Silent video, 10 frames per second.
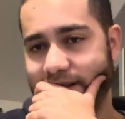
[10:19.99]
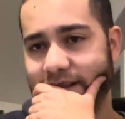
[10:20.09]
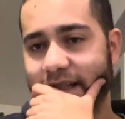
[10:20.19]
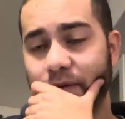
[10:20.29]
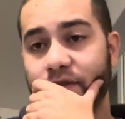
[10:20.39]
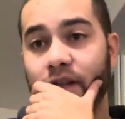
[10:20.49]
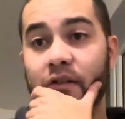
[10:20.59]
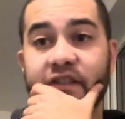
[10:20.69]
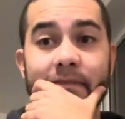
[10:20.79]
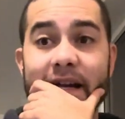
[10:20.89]
This was
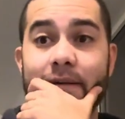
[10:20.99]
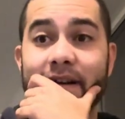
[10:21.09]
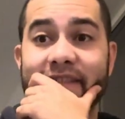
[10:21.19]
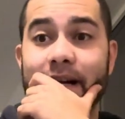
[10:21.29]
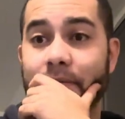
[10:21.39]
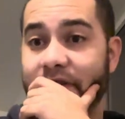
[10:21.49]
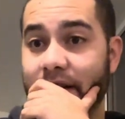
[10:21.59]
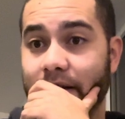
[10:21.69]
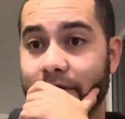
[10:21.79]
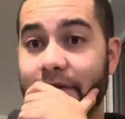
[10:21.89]
close to making my top
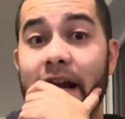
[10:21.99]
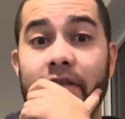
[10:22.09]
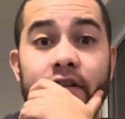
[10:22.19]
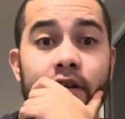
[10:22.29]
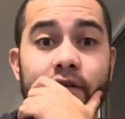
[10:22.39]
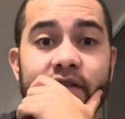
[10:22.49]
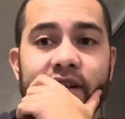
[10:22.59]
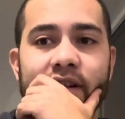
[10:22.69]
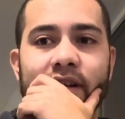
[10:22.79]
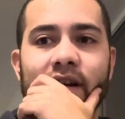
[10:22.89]
10, very close,
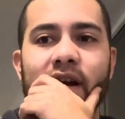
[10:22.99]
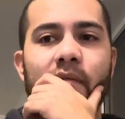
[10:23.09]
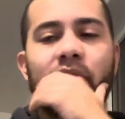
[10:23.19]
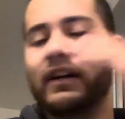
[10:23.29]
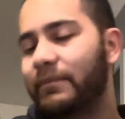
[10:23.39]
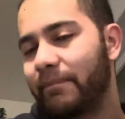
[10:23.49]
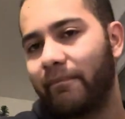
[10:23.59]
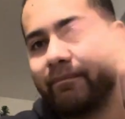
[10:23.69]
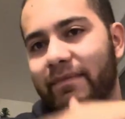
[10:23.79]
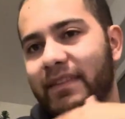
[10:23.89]
but
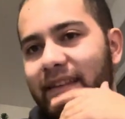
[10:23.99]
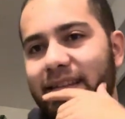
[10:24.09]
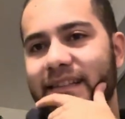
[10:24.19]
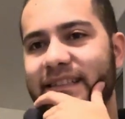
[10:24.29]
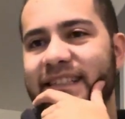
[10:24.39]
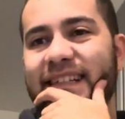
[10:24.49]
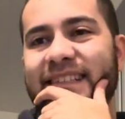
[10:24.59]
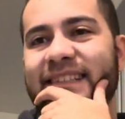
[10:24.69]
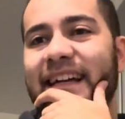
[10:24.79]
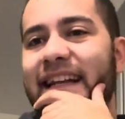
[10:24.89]
just
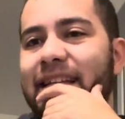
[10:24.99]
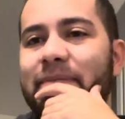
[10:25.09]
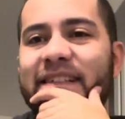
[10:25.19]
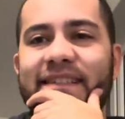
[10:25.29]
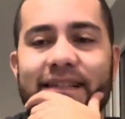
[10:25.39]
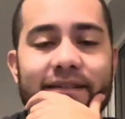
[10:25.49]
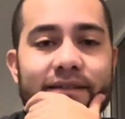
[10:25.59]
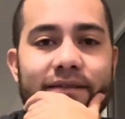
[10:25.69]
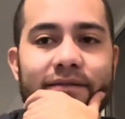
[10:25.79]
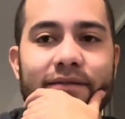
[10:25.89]
slightly missed it.
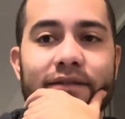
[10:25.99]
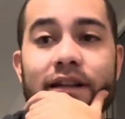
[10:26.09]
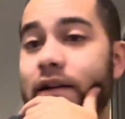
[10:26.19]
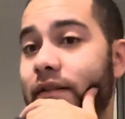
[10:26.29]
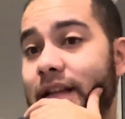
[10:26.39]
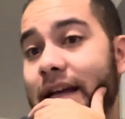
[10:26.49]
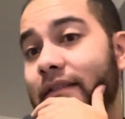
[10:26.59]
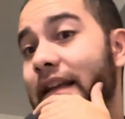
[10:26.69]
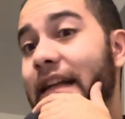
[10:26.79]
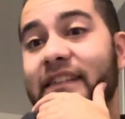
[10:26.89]
Love
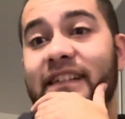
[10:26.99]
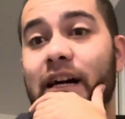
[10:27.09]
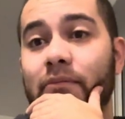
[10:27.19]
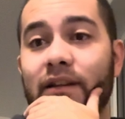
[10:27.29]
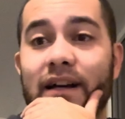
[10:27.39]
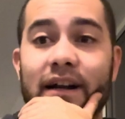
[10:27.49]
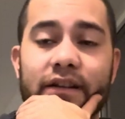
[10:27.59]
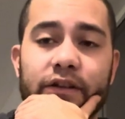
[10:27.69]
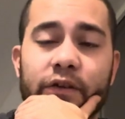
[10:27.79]
like this album a lot, you know.